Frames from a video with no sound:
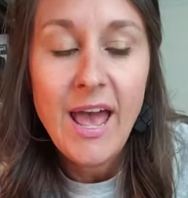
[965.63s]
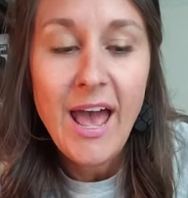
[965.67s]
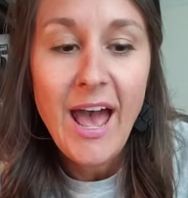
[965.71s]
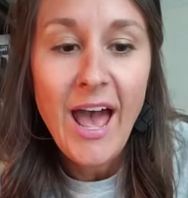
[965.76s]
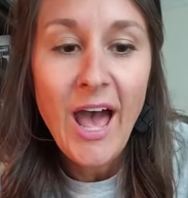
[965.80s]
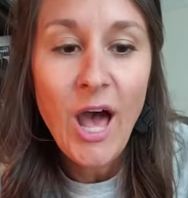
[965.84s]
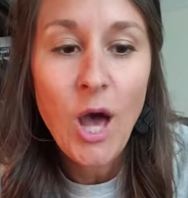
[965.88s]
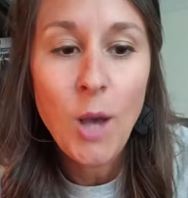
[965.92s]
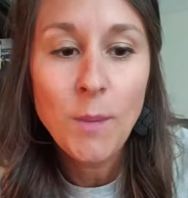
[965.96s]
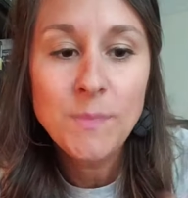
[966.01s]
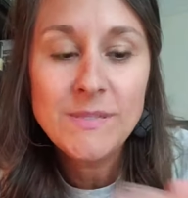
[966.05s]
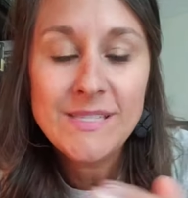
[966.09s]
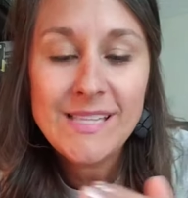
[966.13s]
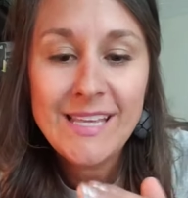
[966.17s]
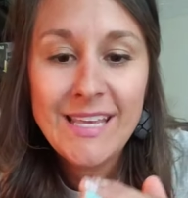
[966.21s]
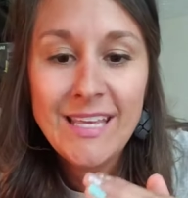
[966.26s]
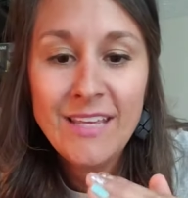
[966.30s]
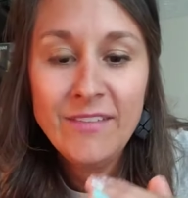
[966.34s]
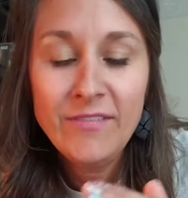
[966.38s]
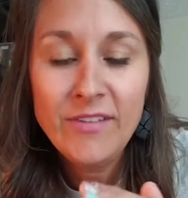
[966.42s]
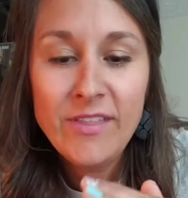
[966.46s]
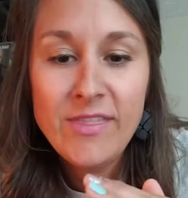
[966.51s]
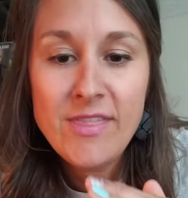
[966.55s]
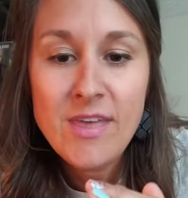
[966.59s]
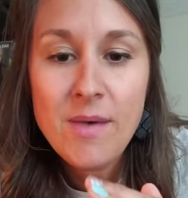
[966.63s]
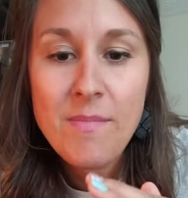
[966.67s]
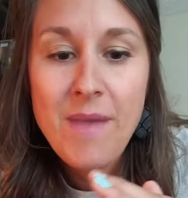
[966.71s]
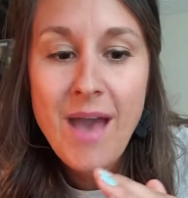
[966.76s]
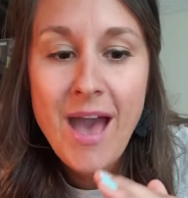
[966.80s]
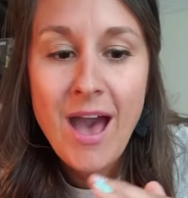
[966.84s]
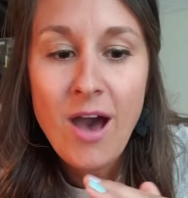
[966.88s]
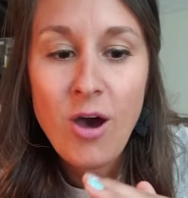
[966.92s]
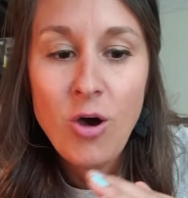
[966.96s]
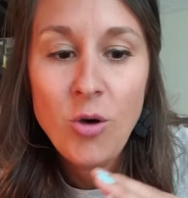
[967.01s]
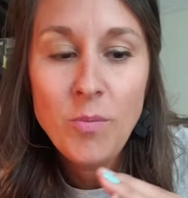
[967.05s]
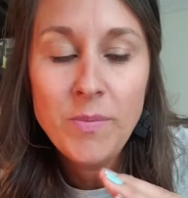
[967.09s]
helps even them
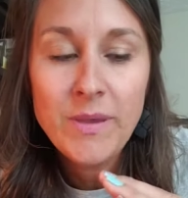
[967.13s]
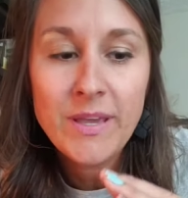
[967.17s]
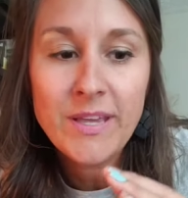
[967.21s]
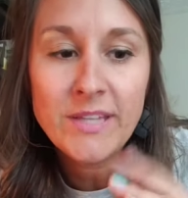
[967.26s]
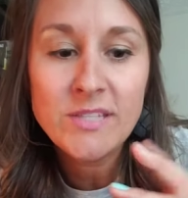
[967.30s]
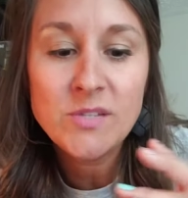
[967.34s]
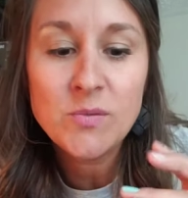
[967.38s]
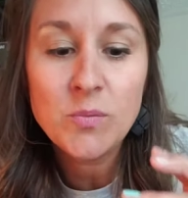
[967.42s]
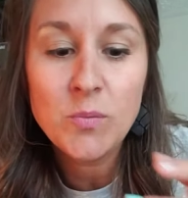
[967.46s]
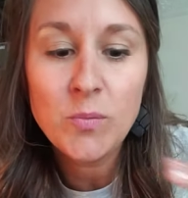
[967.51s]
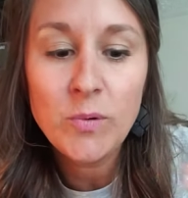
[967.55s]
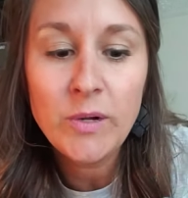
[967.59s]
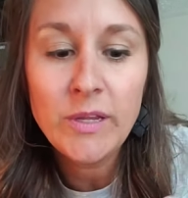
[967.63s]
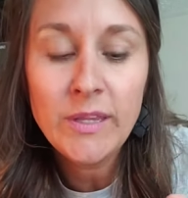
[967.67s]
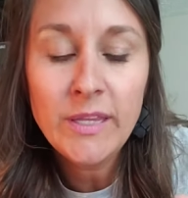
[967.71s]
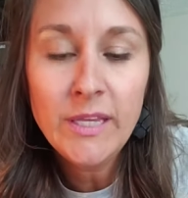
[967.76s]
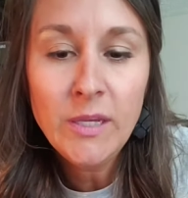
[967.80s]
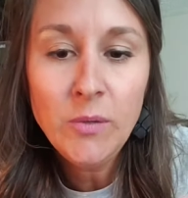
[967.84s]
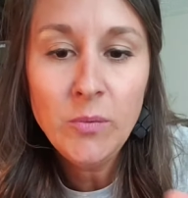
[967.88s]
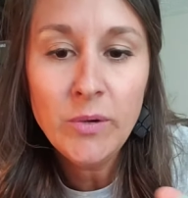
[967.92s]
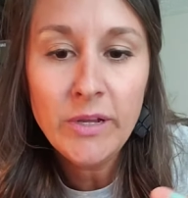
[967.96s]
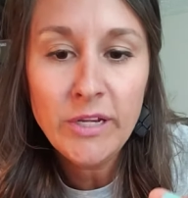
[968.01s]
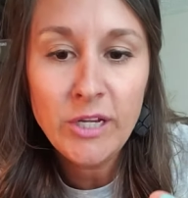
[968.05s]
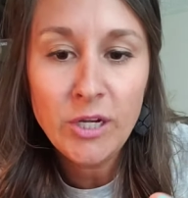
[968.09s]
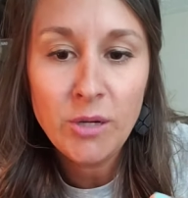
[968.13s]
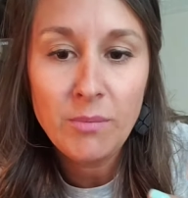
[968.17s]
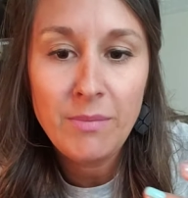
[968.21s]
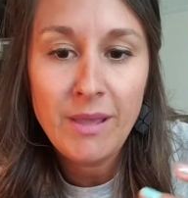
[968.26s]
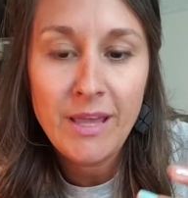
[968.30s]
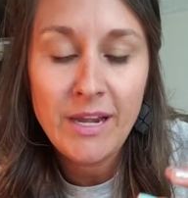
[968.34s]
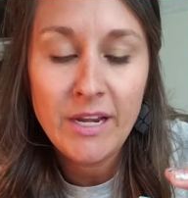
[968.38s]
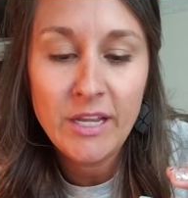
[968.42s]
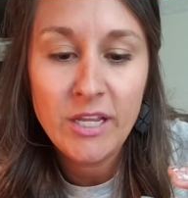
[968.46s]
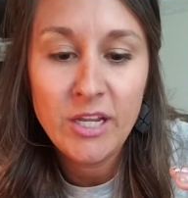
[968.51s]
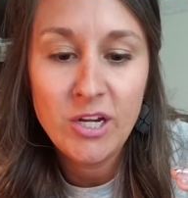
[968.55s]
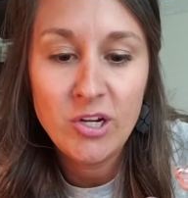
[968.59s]
out, because really when your
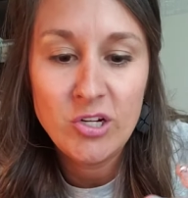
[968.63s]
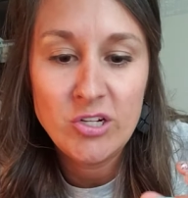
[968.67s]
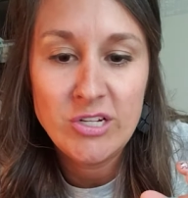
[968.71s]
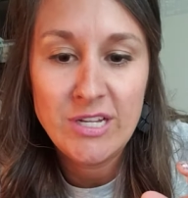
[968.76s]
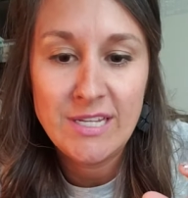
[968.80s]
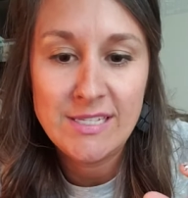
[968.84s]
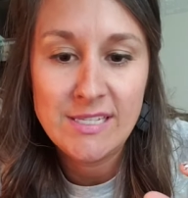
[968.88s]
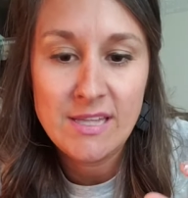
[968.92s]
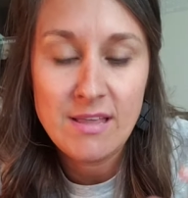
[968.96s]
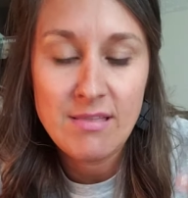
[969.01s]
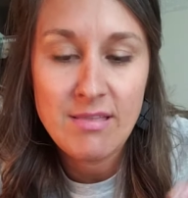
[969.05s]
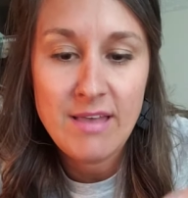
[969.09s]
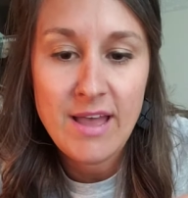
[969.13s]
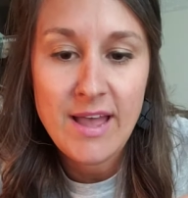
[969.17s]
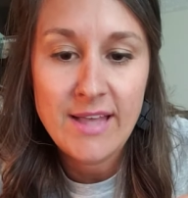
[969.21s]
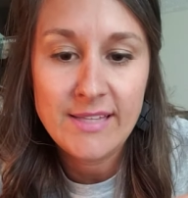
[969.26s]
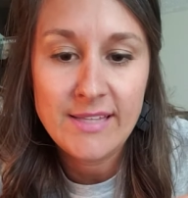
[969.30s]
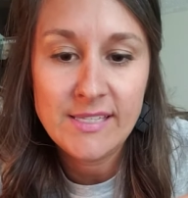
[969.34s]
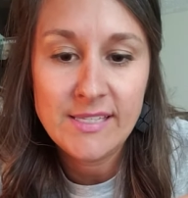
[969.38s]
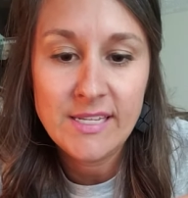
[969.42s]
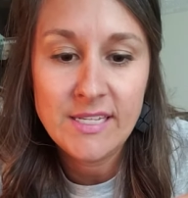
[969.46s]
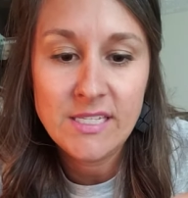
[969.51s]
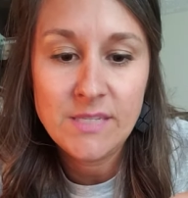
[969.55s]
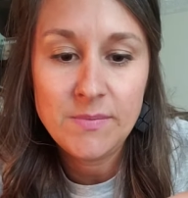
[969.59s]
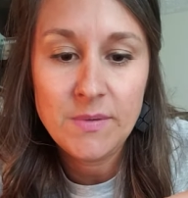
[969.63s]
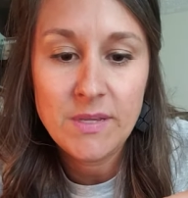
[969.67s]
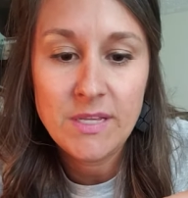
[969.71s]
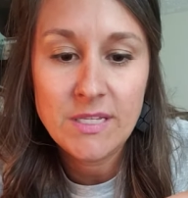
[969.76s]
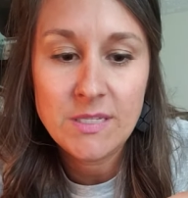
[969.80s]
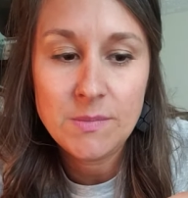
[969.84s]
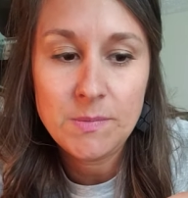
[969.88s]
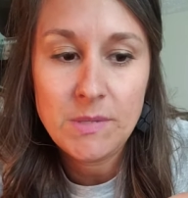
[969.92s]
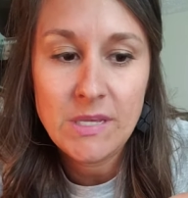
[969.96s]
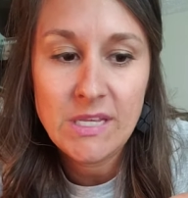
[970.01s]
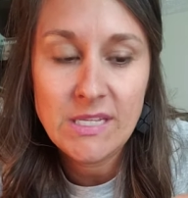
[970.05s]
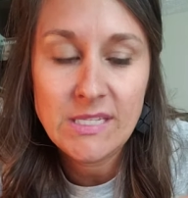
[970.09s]
manicure doesn't last, it's because
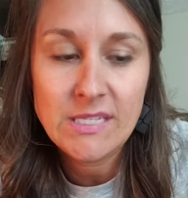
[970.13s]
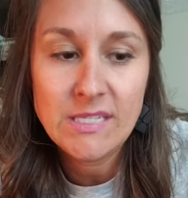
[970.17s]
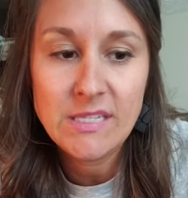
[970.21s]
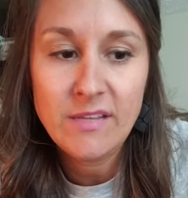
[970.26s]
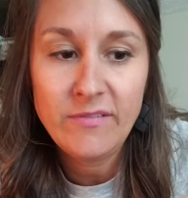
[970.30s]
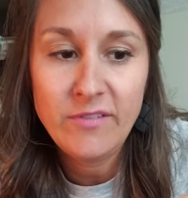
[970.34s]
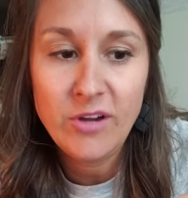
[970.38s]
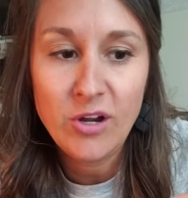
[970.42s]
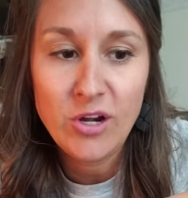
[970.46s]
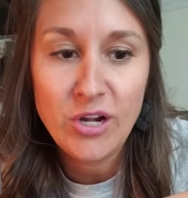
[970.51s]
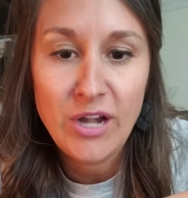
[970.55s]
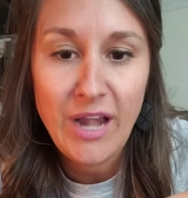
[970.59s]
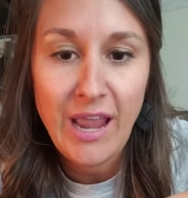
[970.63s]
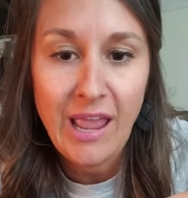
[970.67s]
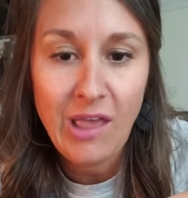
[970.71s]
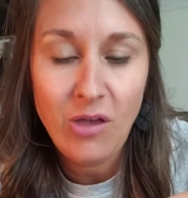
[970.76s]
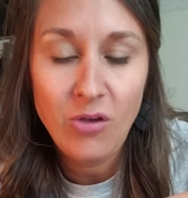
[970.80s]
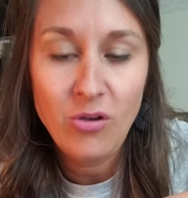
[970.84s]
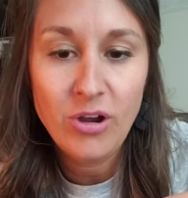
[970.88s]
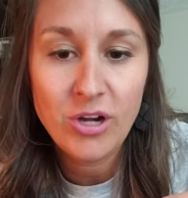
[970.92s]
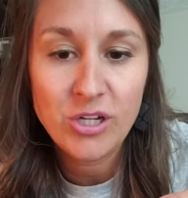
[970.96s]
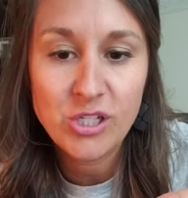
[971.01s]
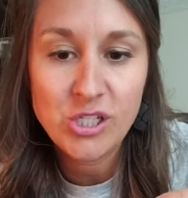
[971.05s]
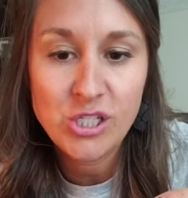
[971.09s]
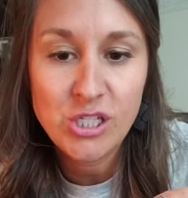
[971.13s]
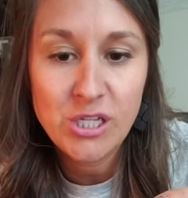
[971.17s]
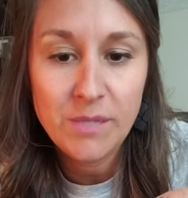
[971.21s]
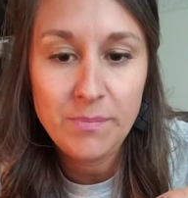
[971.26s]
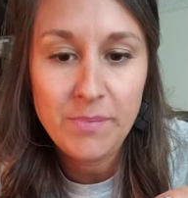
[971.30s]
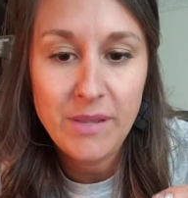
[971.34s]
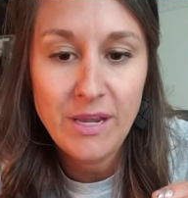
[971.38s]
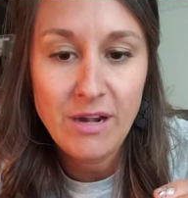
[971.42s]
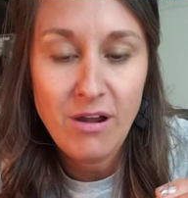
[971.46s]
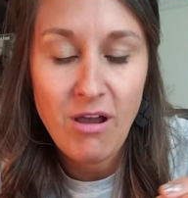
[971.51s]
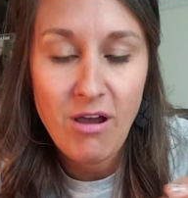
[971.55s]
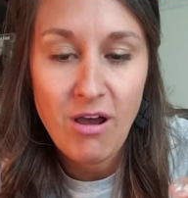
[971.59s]
pieces of your nail are
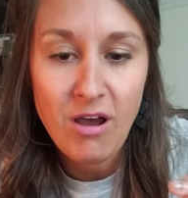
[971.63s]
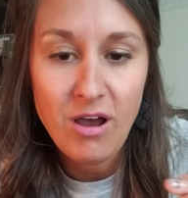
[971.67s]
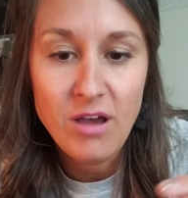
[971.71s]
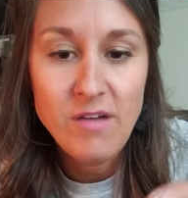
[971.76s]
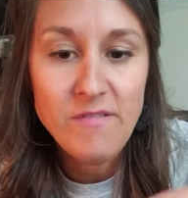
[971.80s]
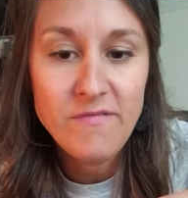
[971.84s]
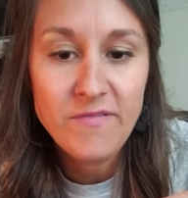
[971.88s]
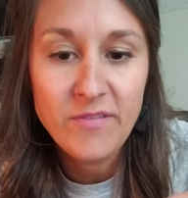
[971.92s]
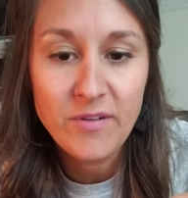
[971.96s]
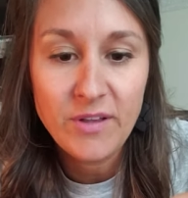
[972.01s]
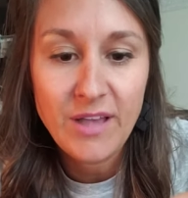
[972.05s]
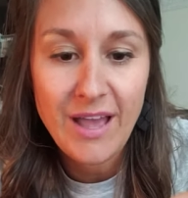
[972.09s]
chipping off,